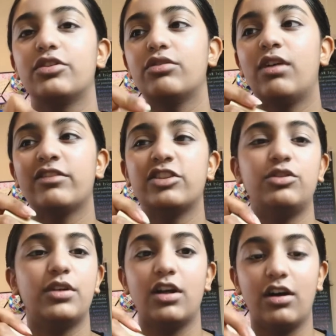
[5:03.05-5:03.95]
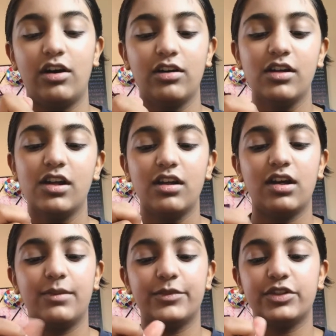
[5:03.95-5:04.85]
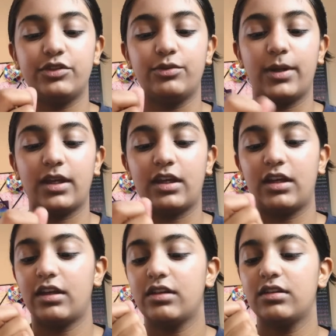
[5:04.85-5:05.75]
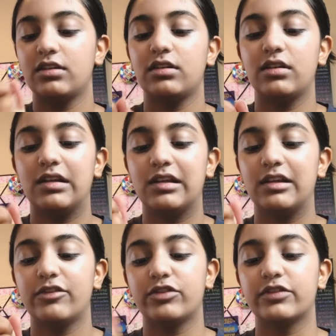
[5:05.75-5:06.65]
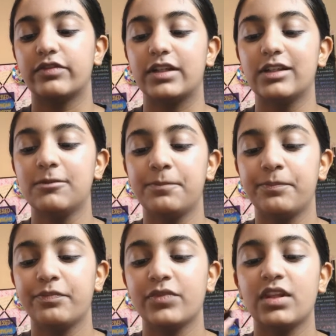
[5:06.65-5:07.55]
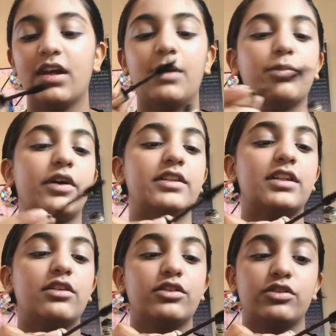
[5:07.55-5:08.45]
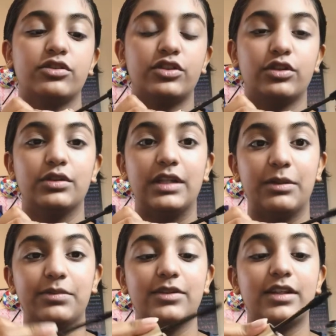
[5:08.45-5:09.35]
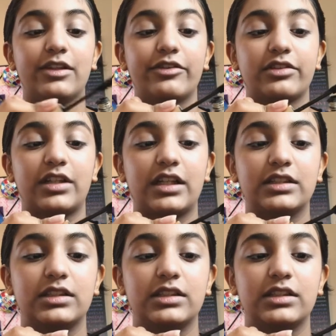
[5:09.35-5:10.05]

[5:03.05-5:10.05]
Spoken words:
You don't have to do it all. I'm just doing it for fun. And plus, it also shows up, so that looks nice.